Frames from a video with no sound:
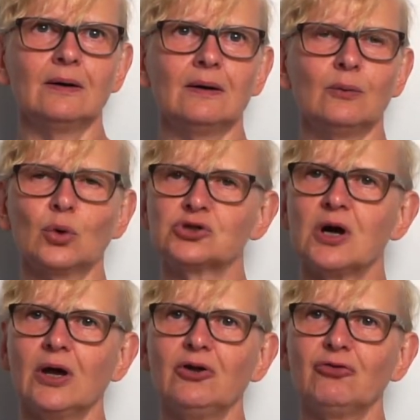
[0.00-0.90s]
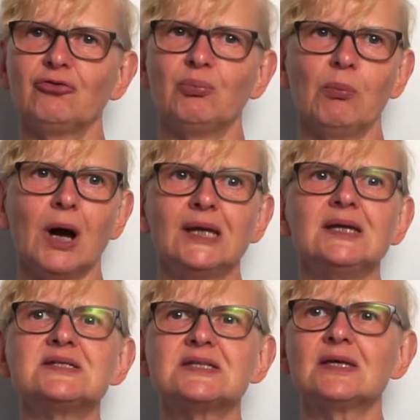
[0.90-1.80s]
what kind of
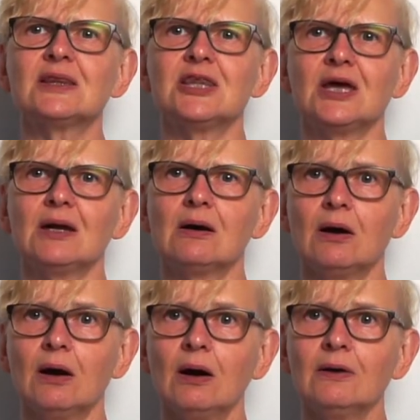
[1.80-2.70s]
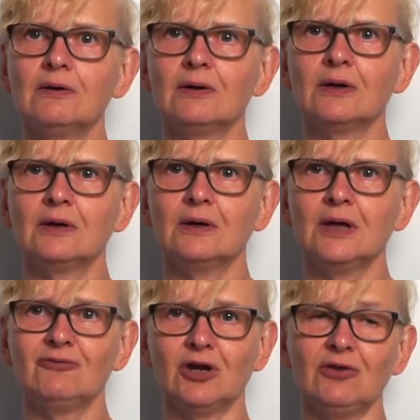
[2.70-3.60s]
mindset they are,
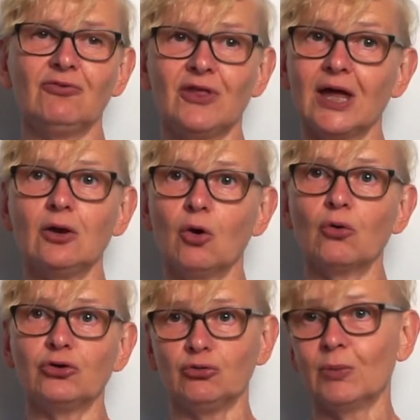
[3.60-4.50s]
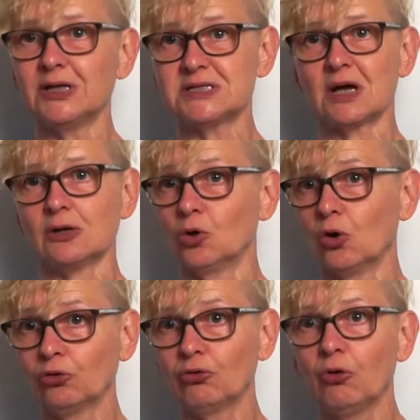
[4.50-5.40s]
even if they know human design or
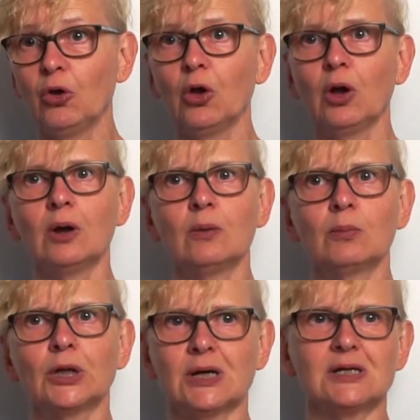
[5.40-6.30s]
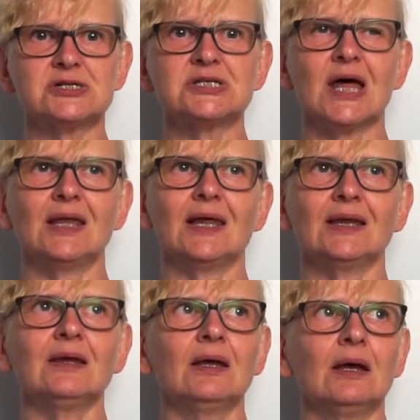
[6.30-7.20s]
not, but understand that
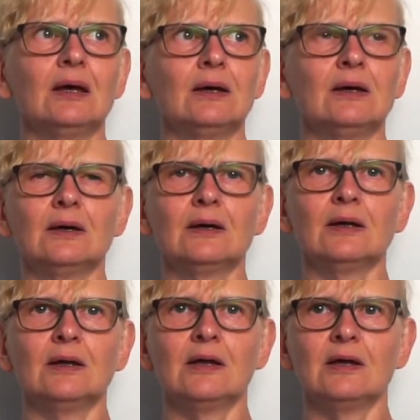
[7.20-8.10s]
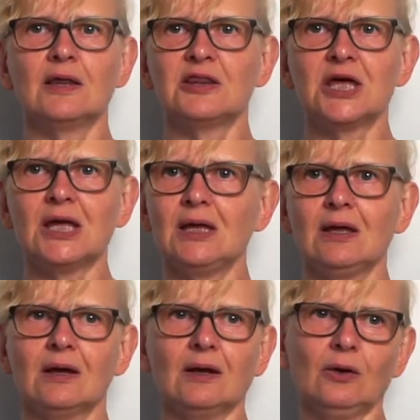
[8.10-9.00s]
they
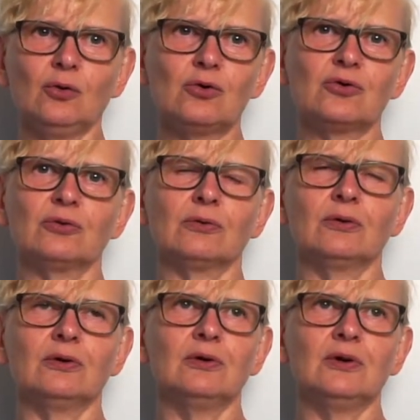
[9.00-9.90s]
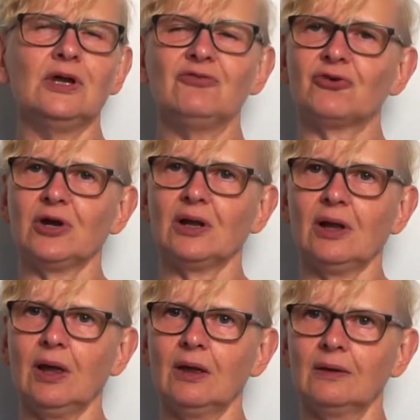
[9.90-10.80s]
look
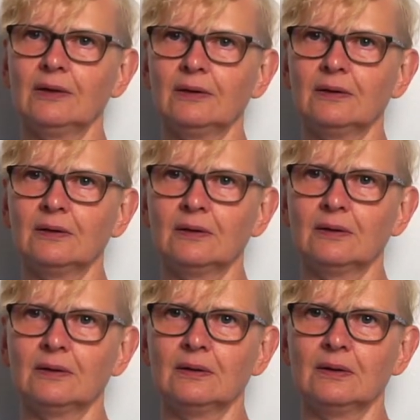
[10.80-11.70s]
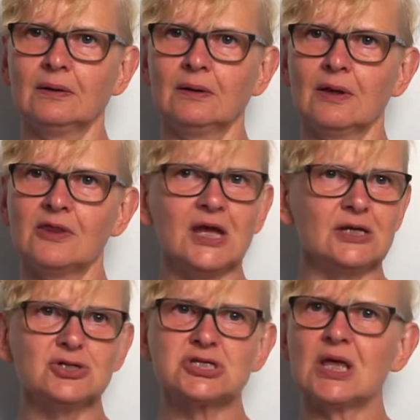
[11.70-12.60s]
differently. They
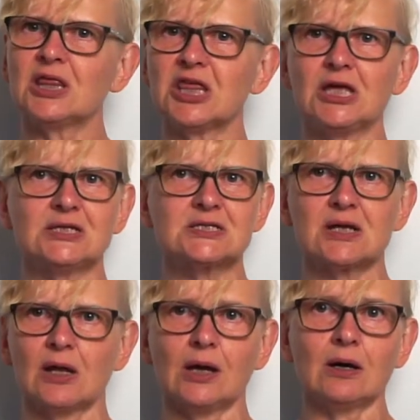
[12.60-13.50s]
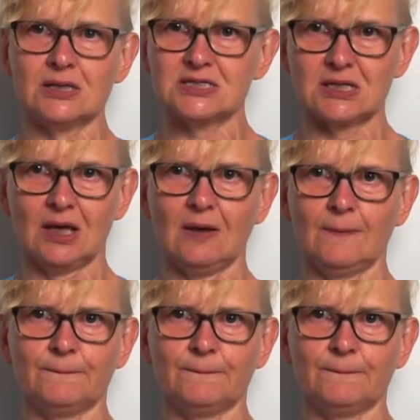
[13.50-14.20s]
don't see things like I see.